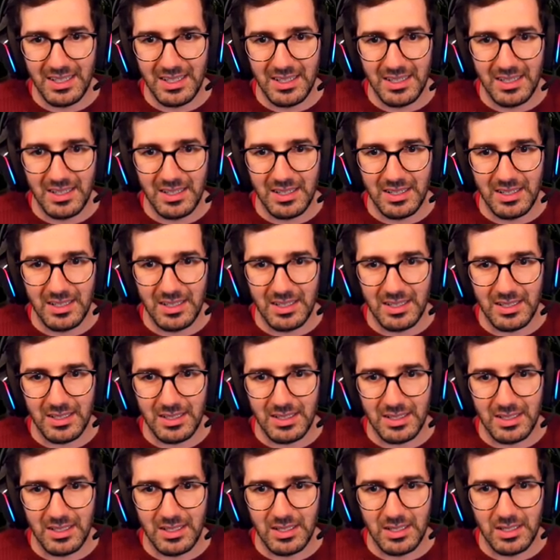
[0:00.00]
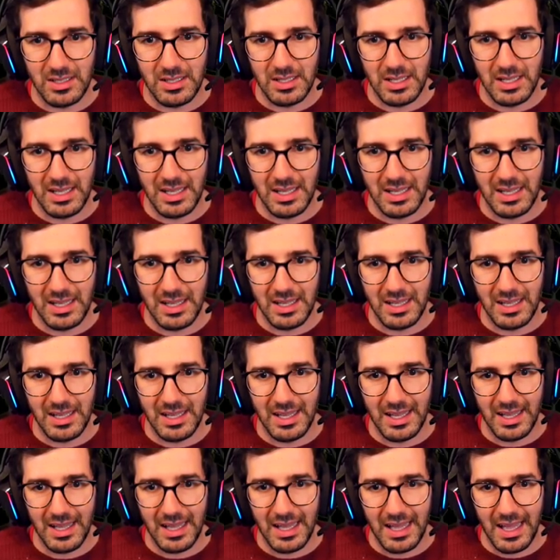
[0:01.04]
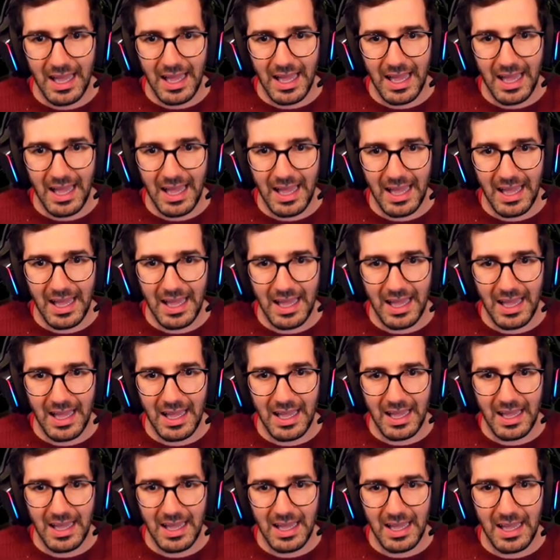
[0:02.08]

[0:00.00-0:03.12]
No one is speaking in this clip.